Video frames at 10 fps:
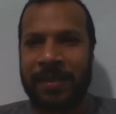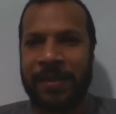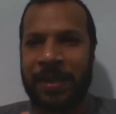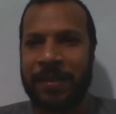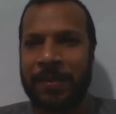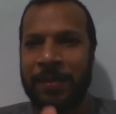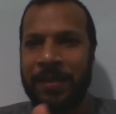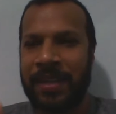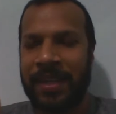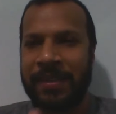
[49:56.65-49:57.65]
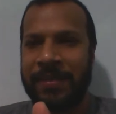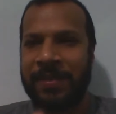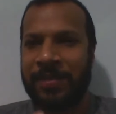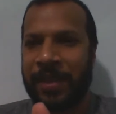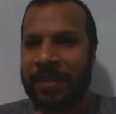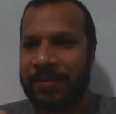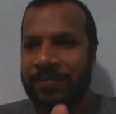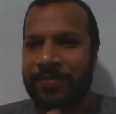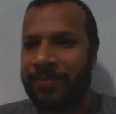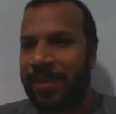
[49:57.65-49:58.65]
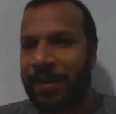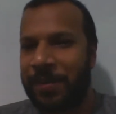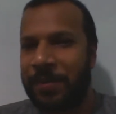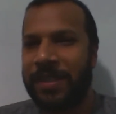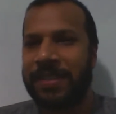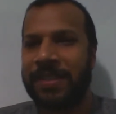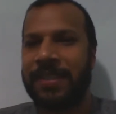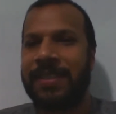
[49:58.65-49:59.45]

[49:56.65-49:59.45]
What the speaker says: and Google and trying to figure out what this is,